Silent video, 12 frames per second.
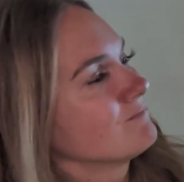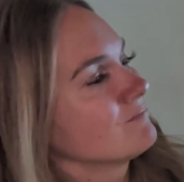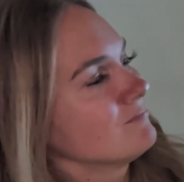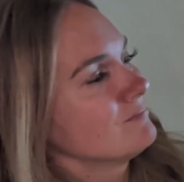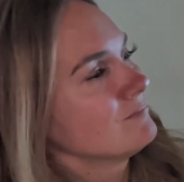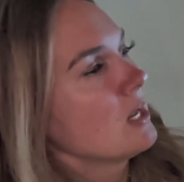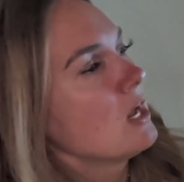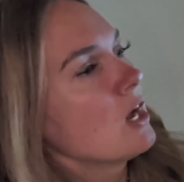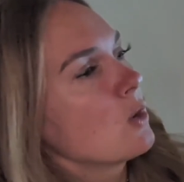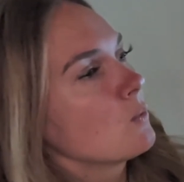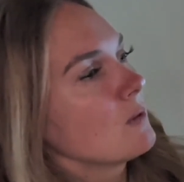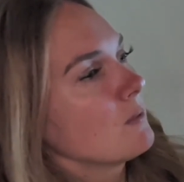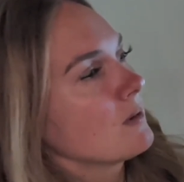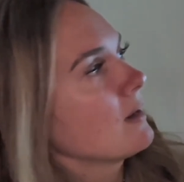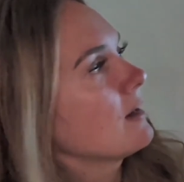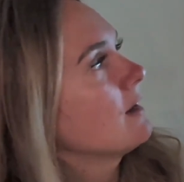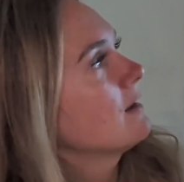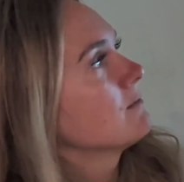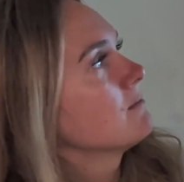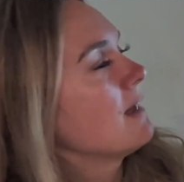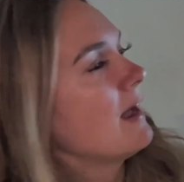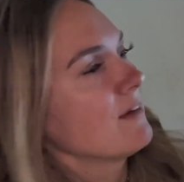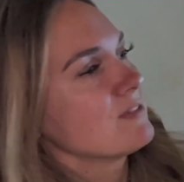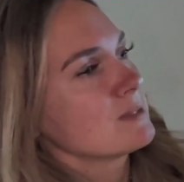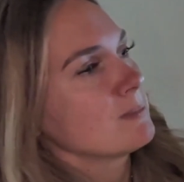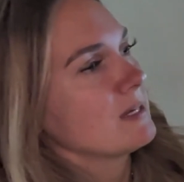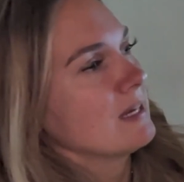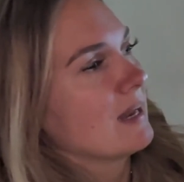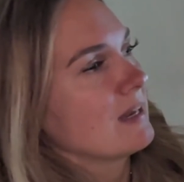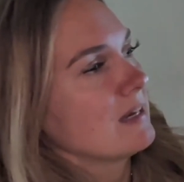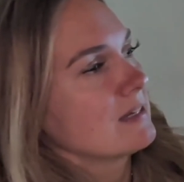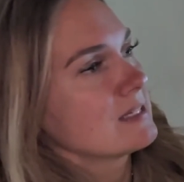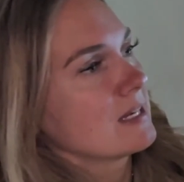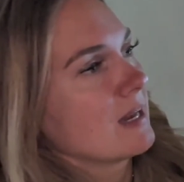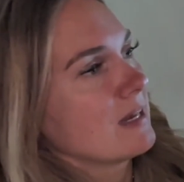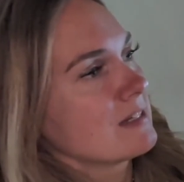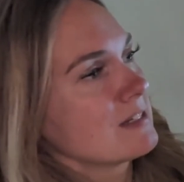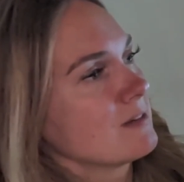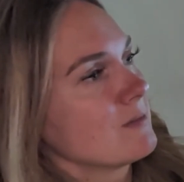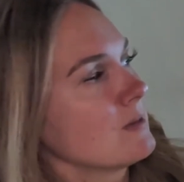we were gonna have spaghetti tonight.